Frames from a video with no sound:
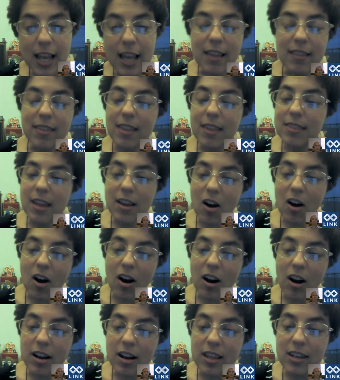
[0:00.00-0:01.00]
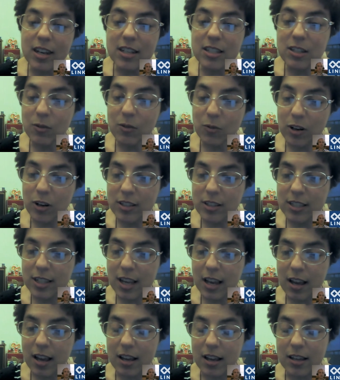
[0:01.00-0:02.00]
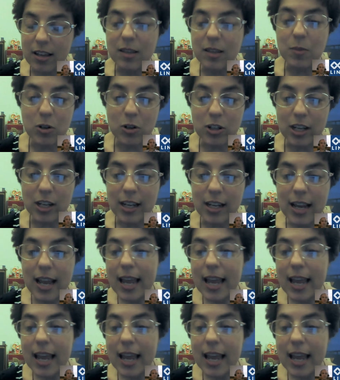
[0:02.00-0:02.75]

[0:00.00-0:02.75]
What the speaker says: than they are in a different community.